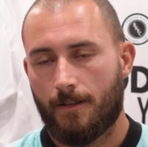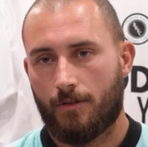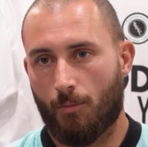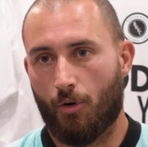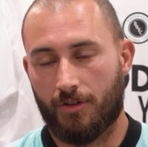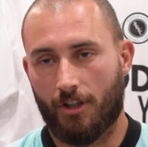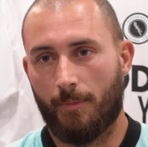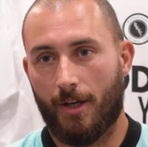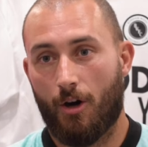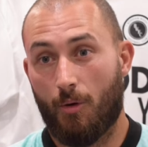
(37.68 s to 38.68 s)
tomorrow's going to
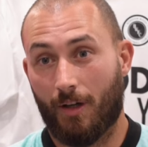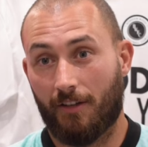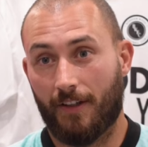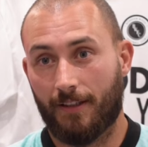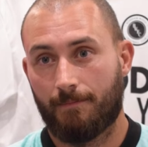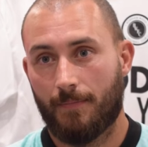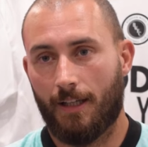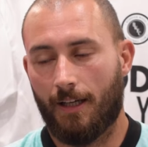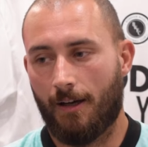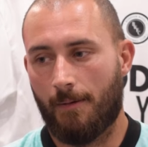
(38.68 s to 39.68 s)
be a hot one, I think.
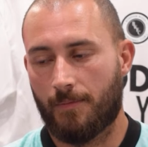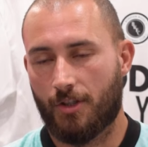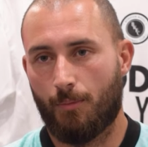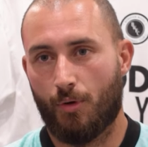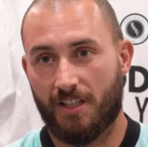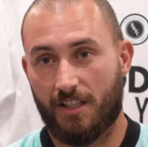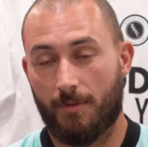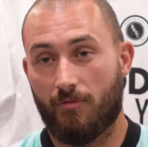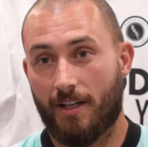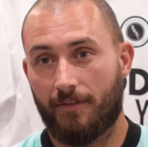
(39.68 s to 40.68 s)
So the boys need to
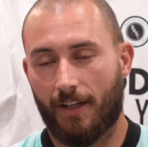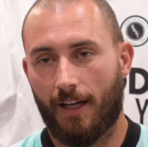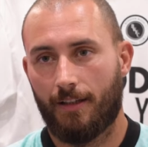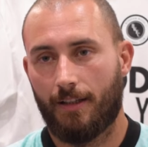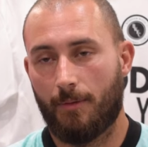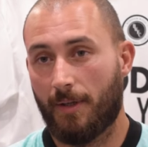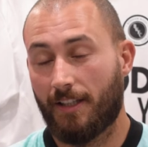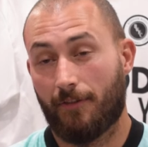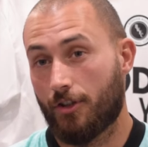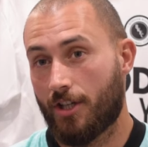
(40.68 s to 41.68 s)
be ready for that. It'll be a
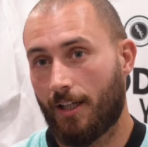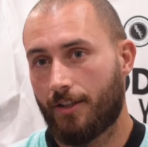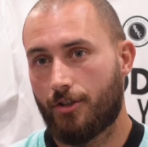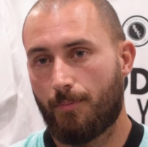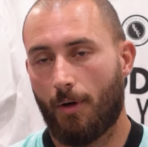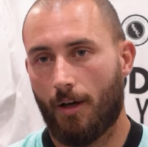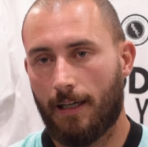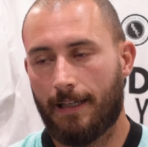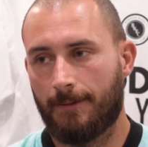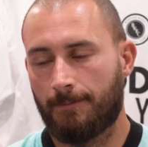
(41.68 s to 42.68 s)
different challenge,
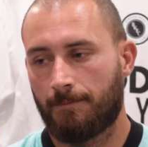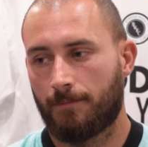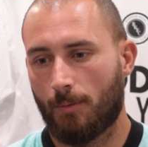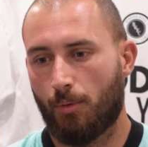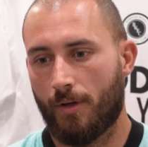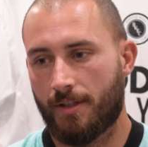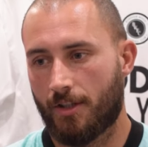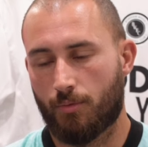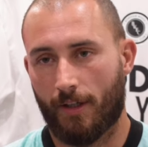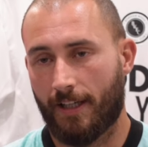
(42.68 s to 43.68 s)
but the boys
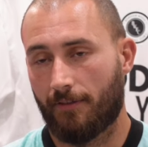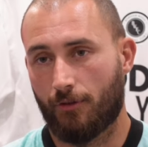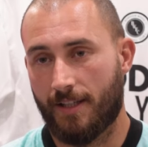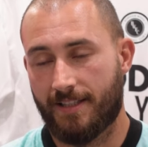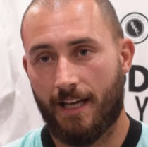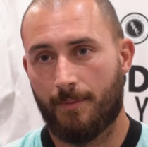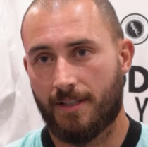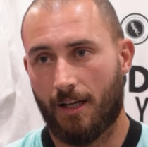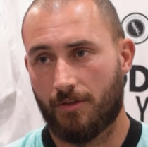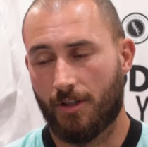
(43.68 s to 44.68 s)
just want to get through these games
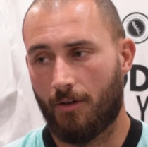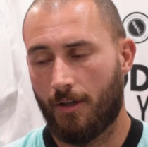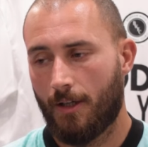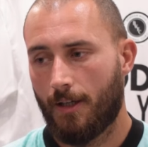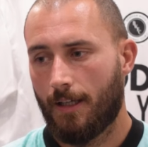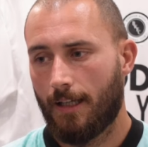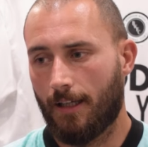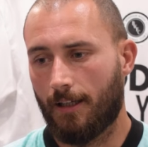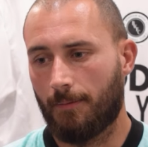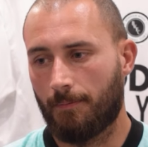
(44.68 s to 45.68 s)
now, so
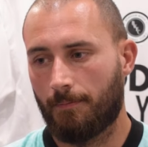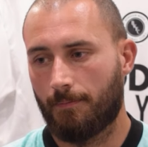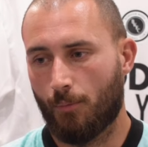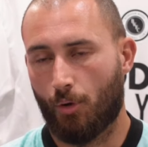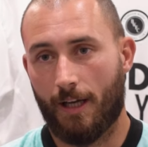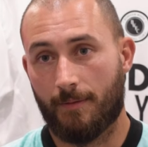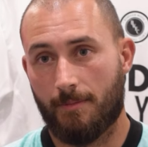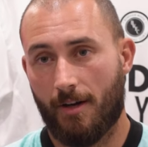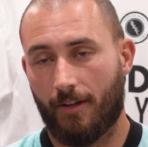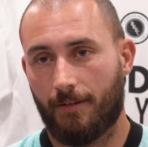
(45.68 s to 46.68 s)
more games the
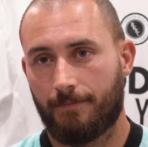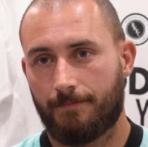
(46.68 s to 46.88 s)
merrier.